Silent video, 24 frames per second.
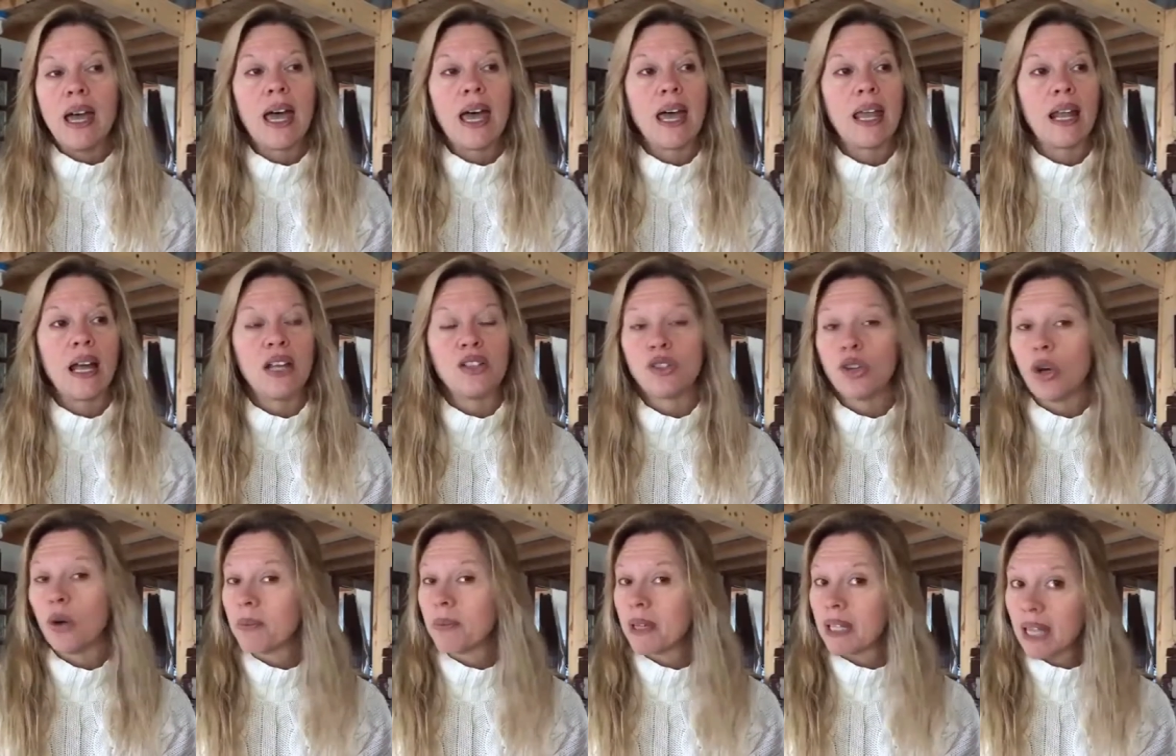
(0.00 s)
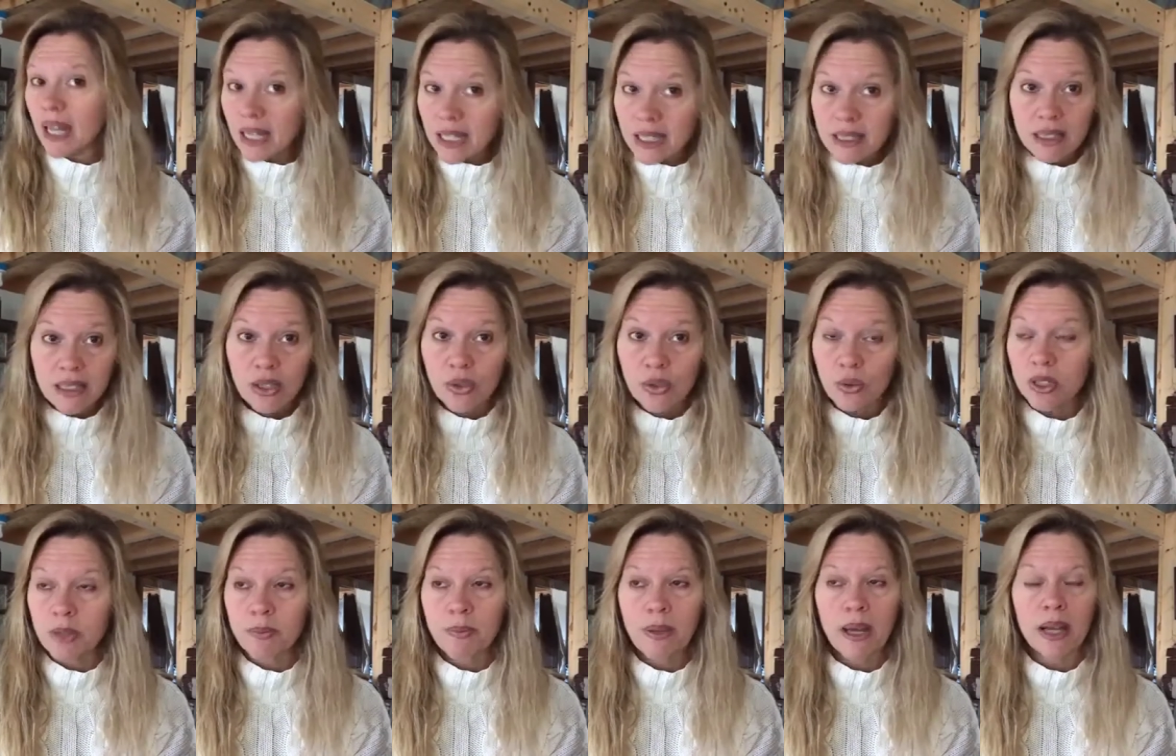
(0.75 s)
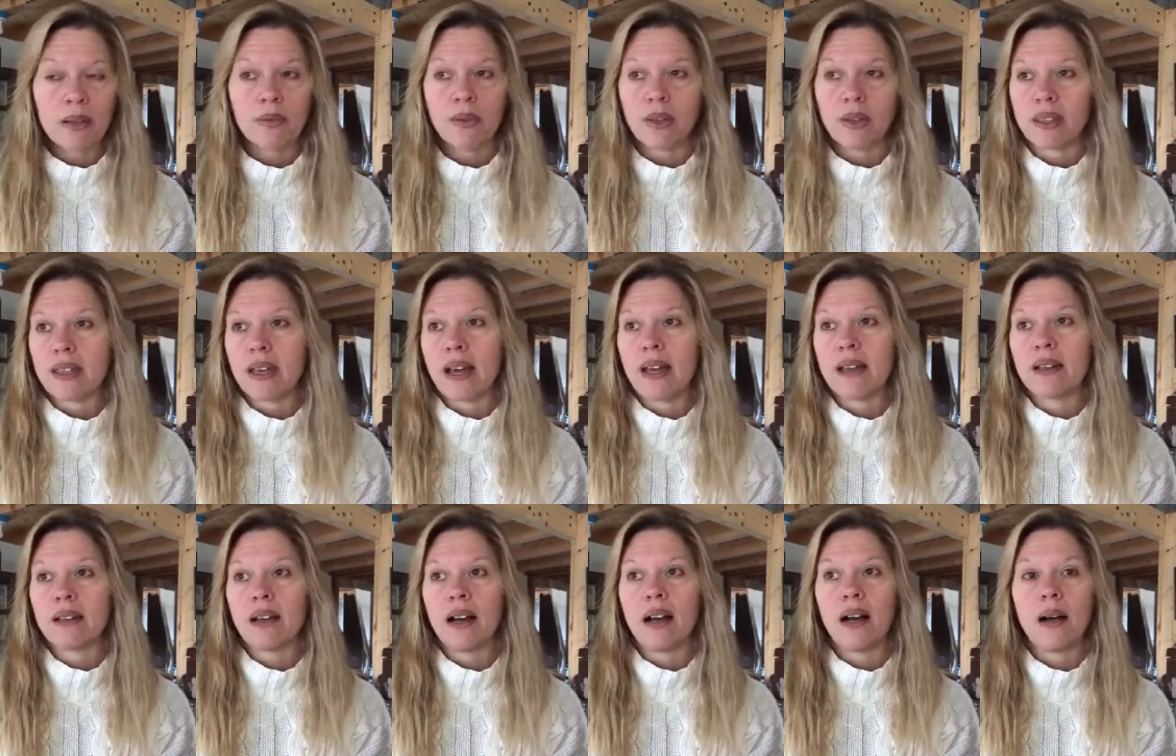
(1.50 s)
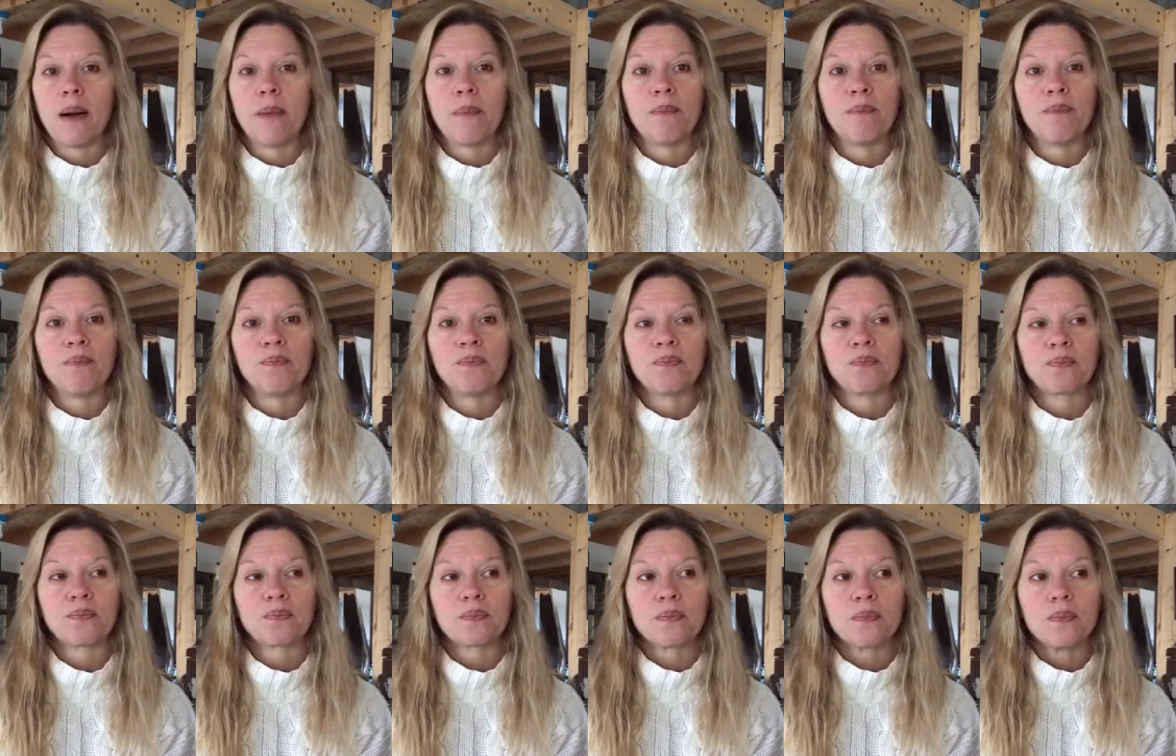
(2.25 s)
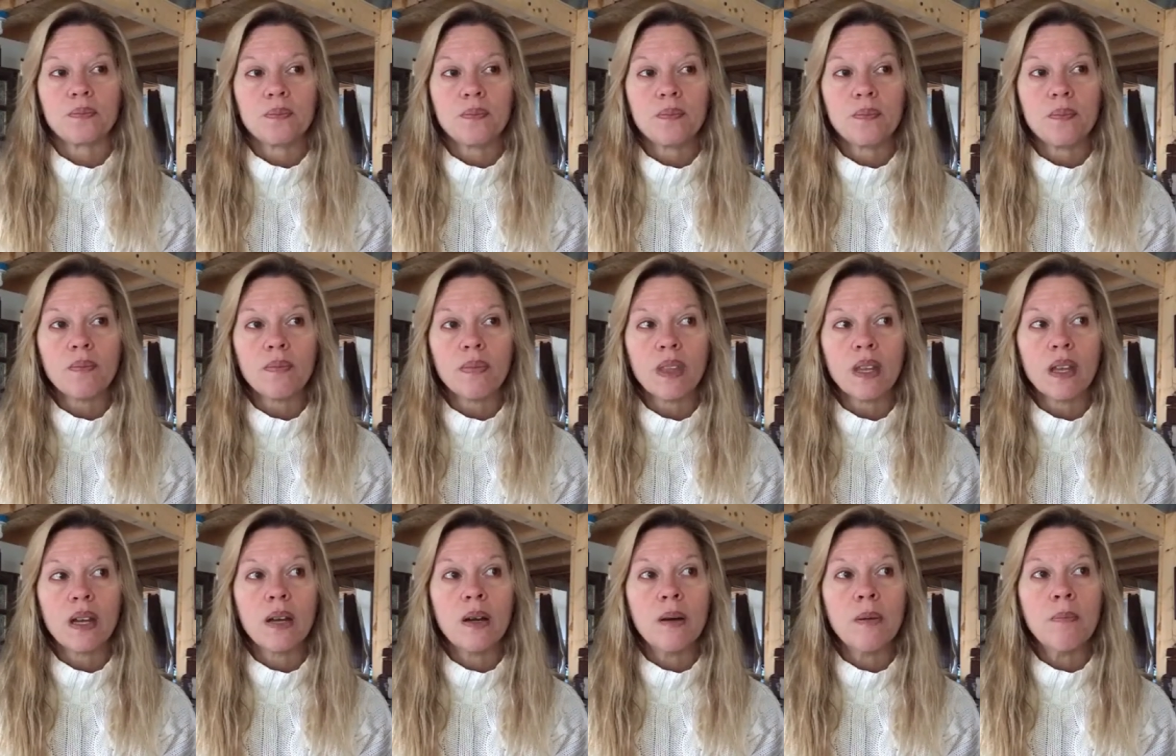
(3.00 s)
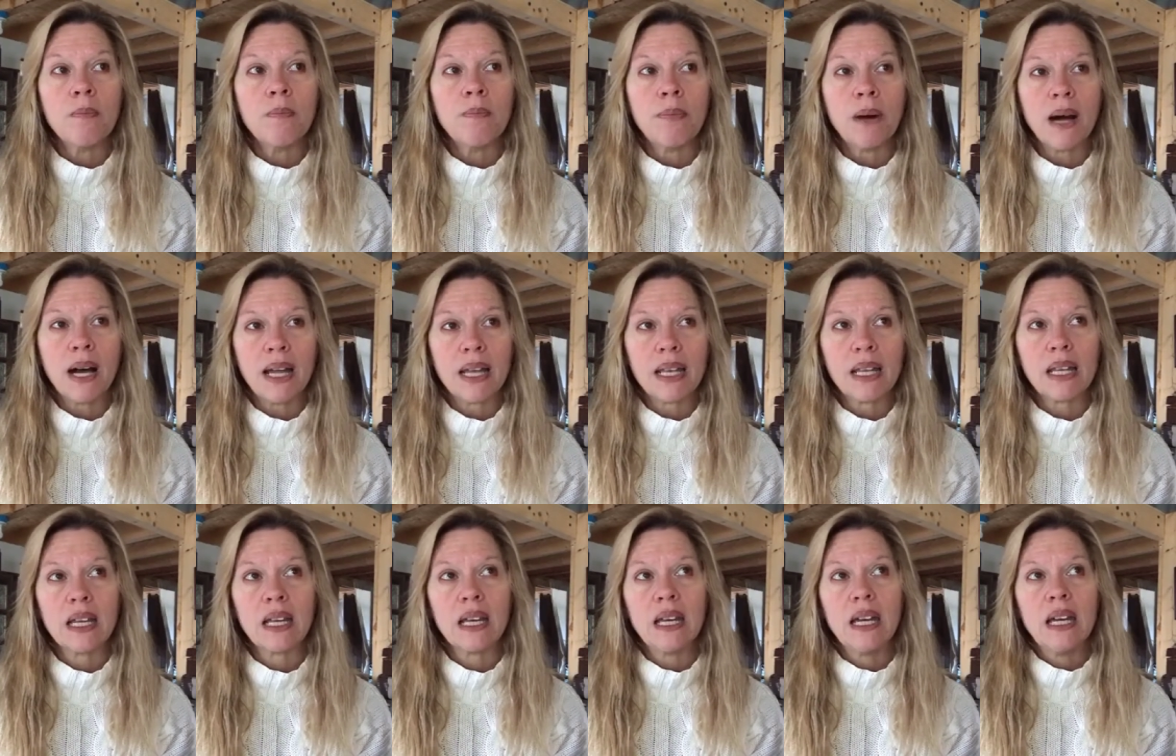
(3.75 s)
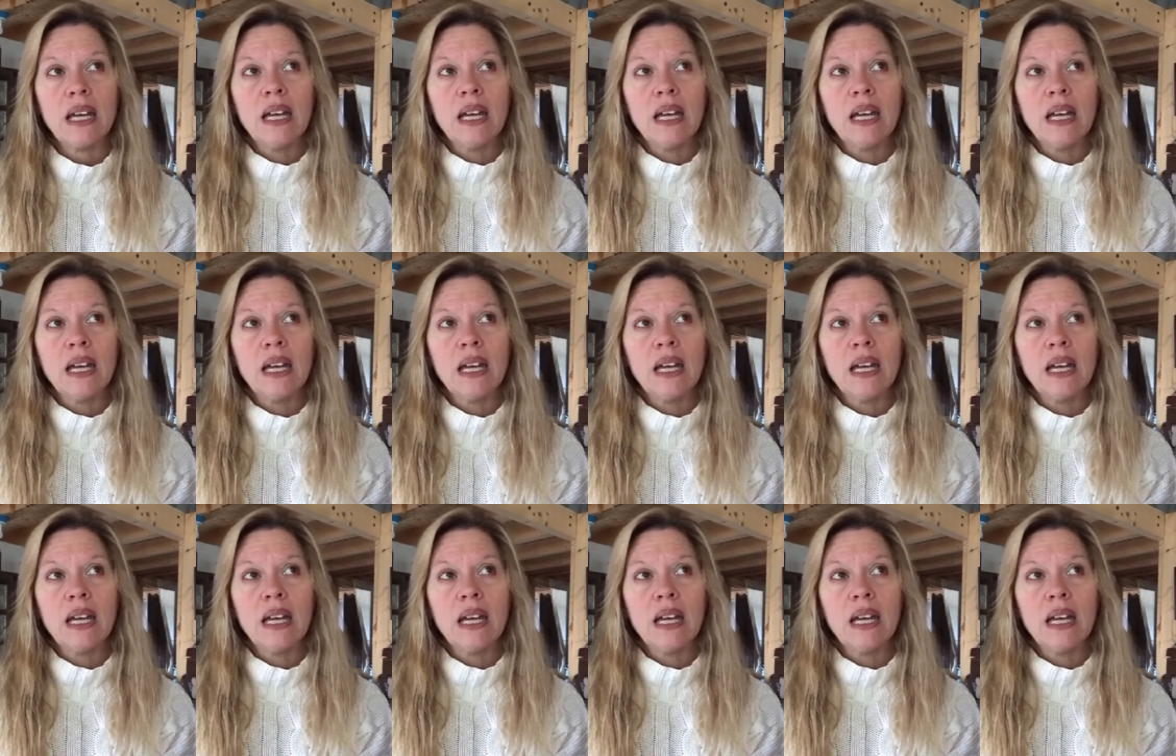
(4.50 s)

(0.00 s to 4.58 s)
And I don't mean any disrespect with that. Um, but